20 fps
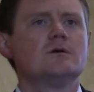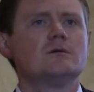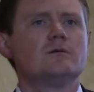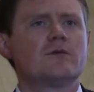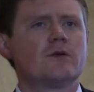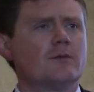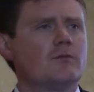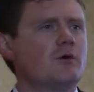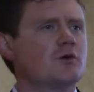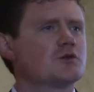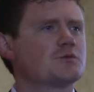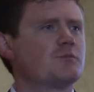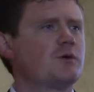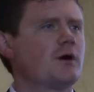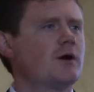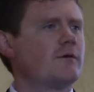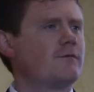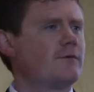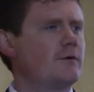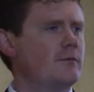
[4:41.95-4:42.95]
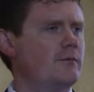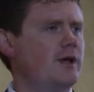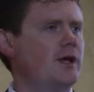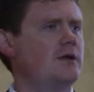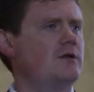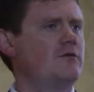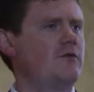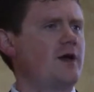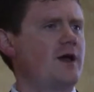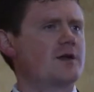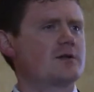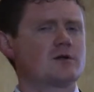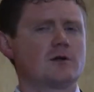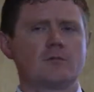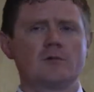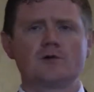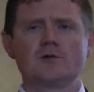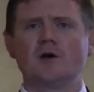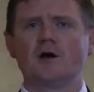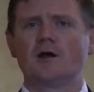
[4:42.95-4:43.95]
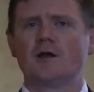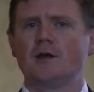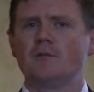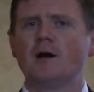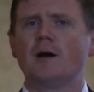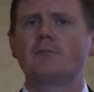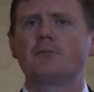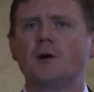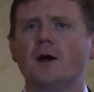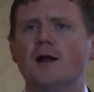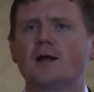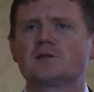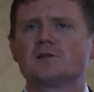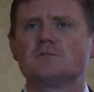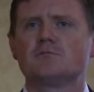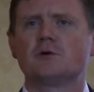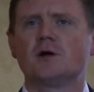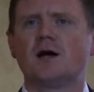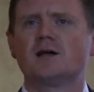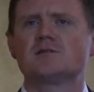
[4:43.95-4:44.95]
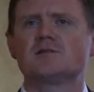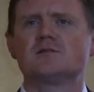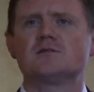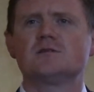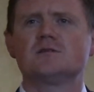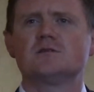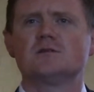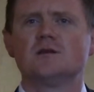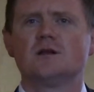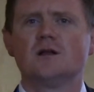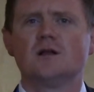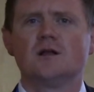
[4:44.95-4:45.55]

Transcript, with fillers: For the most part, for a manufacturer, we're talking about products and processes,